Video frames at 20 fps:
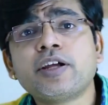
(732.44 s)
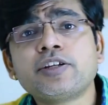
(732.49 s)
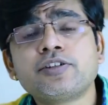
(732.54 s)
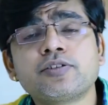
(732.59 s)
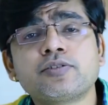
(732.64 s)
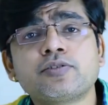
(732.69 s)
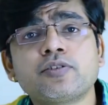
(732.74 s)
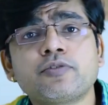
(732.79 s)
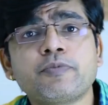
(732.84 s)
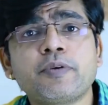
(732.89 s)

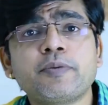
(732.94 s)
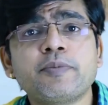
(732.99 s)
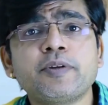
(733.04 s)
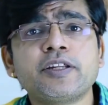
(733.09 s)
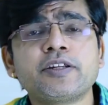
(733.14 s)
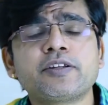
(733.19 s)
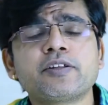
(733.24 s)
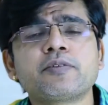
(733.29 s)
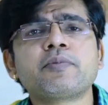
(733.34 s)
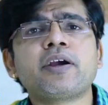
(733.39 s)
measures of maybe
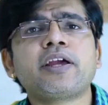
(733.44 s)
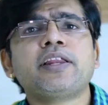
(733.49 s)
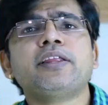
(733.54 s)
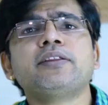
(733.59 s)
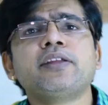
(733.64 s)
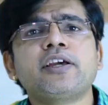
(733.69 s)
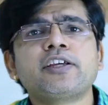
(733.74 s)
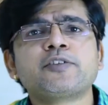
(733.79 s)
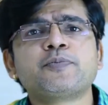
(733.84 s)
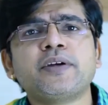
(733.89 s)

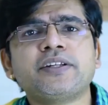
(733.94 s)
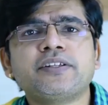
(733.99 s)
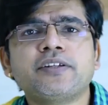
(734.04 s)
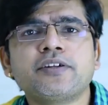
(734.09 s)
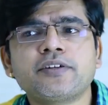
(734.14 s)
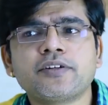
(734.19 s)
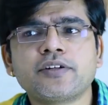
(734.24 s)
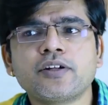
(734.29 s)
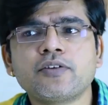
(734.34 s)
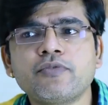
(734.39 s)
determining the
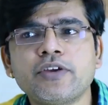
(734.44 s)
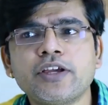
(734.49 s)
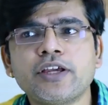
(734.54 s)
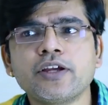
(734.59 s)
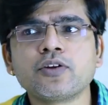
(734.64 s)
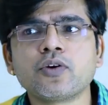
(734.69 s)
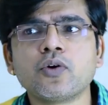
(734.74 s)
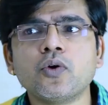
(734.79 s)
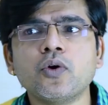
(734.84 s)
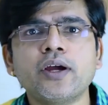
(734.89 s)
expected return, we
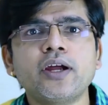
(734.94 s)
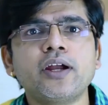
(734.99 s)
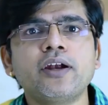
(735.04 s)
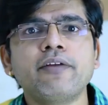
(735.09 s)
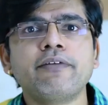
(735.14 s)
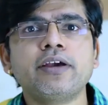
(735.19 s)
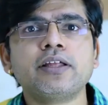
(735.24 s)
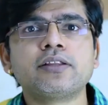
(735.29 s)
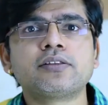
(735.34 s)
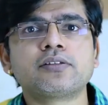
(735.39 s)
can go
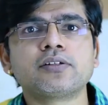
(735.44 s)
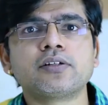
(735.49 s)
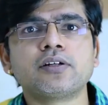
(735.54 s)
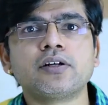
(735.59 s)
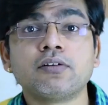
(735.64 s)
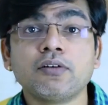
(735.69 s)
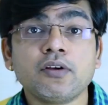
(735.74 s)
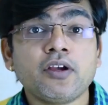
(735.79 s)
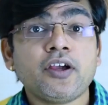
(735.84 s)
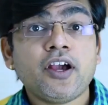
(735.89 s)
ahead with
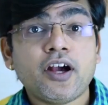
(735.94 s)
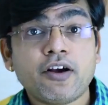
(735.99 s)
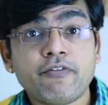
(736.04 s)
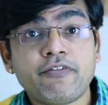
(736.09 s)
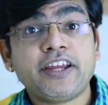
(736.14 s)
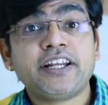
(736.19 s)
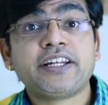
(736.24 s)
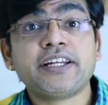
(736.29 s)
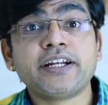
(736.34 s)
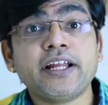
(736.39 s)
a
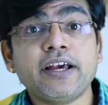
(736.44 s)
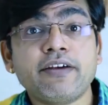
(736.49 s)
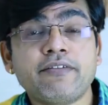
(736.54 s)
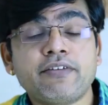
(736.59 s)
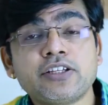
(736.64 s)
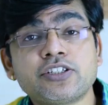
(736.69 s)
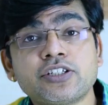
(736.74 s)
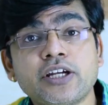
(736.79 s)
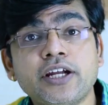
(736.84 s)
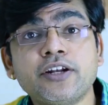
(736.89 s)
weighted
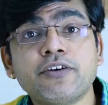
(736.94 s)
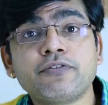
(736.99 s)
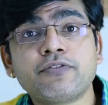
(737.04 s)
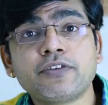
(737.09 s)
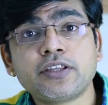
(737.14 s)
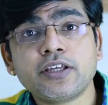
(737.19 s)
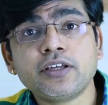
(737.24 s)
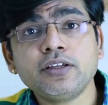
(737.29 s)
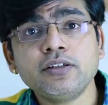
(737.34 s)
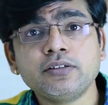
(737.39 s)
average kind of
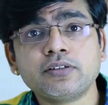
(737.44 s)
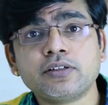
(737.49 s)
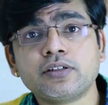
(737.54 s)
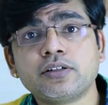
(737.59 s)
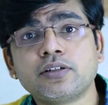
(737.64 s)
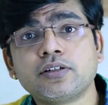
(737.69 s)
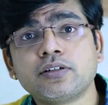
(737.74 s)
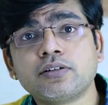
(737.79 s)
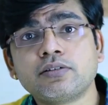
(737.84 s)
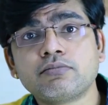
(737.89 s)
a thing.
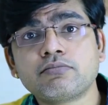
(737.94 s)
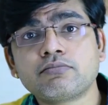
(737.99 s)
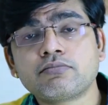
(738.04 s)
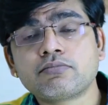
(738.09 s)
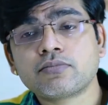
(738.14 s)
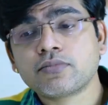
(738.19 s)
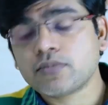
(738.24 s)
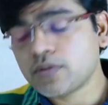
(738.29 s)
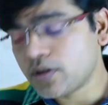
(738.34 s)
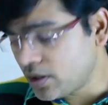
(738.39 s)

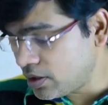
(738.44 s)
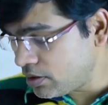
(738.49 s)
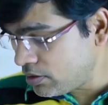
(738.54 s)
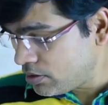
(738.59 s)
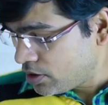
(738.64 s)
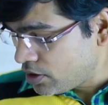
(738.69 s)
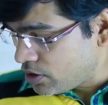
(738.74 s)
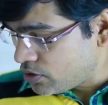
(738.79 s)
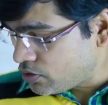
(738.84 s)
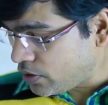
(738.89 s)

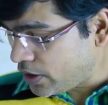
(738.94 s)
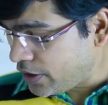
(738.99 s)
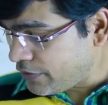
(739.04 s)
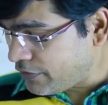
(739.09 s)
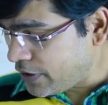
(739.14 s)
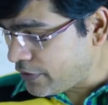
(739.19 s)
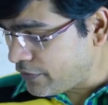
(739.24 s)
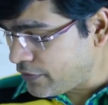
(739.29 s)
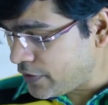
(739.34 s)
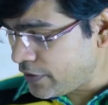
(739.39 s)
So
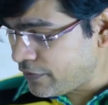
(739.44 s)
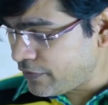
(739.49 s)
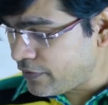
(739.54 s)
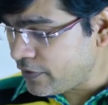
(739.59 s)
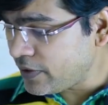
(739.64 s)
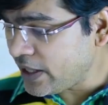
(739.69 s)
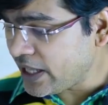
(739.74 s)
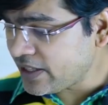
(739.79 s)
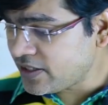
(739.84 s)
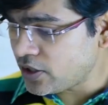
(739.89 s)
if
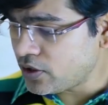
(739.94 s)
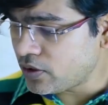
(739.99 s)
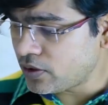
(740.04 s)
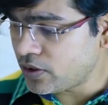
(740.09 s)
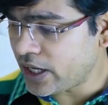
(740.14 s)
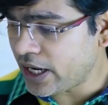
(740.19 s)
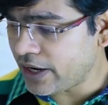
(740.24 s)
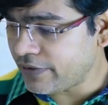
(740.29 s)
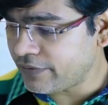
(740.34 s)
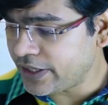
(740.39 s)
let's say you
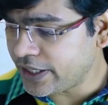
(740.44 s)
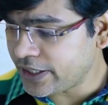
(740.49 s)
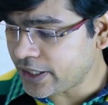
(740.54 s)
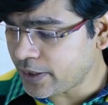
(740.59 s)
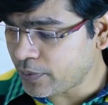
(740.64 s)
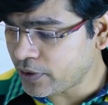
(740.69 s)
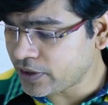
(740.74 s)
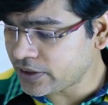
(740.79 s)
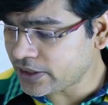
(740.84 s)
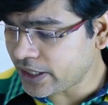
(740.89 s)
have
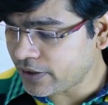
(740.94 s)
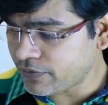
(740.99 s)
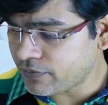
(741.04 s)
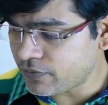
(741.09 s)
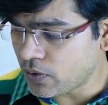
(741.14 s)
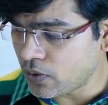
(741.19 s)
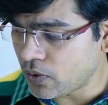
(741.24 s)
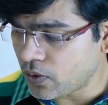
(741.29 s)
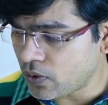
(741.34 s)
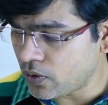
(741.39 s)
data points like
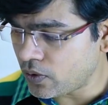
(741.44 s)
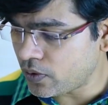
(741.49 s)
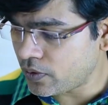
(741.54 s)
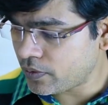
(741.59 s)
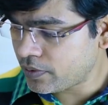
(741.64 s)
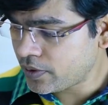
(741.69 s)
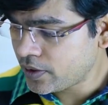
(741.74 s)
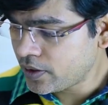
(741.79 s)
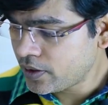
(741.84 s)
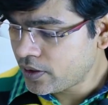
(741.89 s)

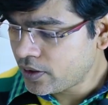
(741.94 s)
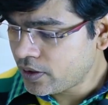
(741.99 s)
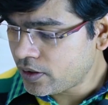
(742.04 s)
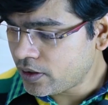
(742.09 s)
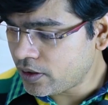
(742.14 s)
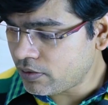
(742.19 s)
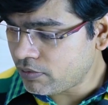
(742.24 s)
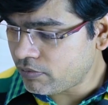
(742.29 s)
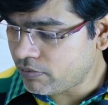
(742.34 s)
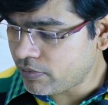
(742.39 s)
4,
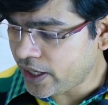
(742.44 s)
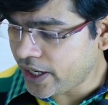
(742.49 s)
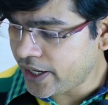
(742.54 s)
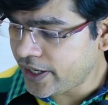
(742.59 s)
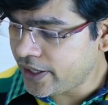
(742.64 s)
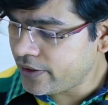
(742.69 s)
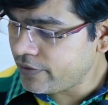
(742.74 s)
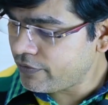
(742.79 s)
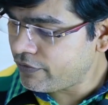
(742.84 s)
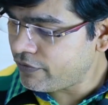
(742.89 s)

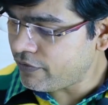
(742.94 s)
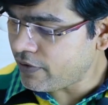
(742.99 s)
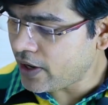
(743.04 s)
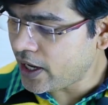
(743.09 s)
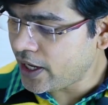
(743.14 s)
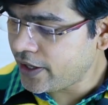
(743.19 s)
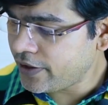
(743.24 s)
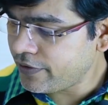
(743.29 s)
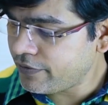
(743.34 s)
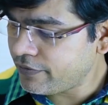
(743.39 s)
9,
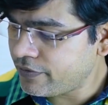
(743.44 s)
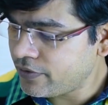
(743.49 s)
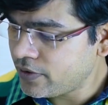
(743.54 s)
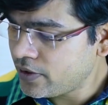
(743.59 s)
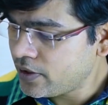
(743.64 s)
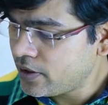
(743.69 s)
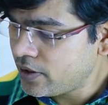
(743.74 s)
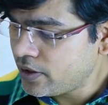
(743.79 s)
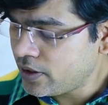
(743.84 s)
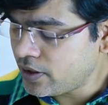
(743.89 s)
5
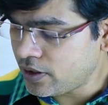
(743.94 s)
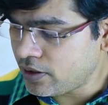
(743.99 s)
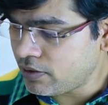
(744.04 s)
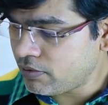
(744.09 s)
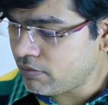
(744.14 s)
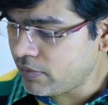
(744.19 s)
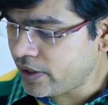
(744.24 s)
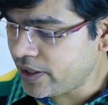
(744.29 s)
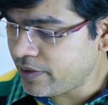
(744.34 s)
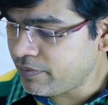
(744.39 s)

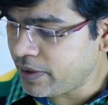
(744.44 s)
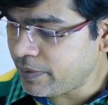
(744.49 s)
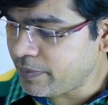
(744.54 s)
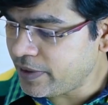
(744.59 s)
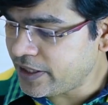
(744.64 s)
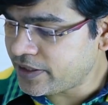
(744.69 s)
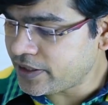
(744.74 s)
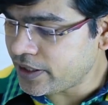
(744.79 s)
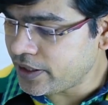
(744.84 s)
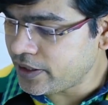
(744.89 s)
and
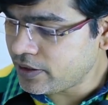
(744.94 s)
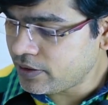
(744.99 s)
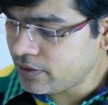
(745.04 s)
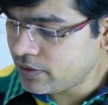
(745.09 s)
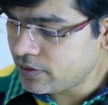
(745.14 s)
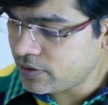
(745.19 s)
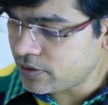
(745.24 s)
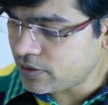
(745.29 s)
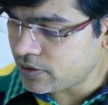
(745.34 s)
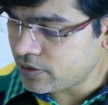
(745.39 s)
maybe 10,